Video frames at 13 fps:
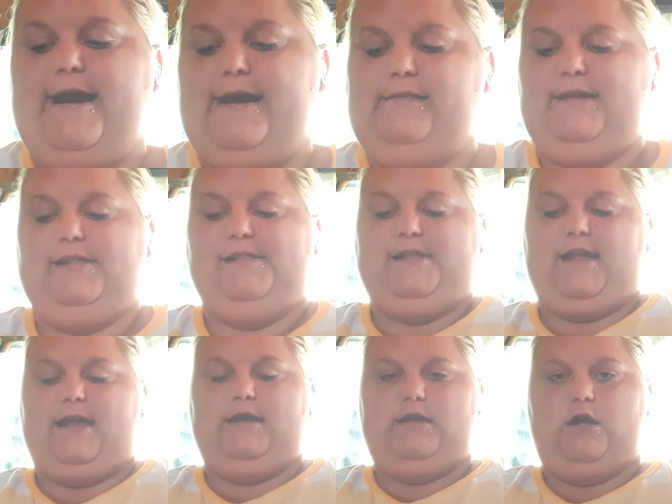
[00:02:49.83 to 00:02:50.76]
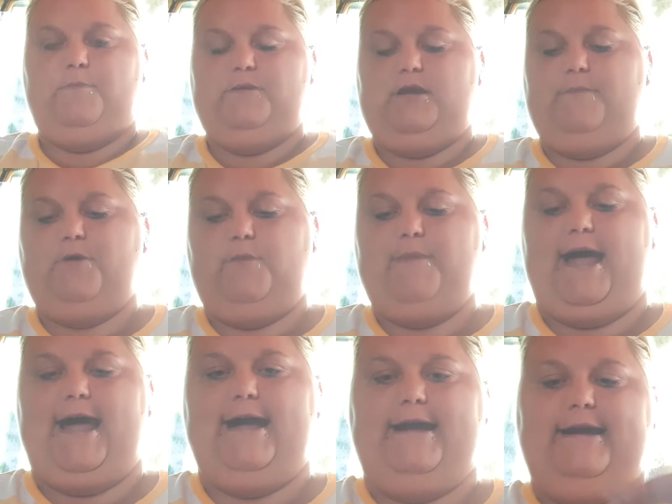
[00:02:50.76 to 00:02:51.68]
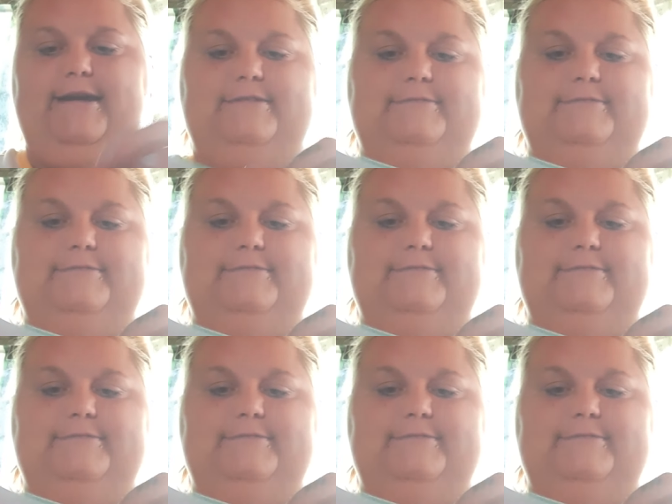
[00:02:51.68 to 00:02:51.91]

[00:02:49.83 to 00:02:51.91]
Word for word: And let's open up our bag.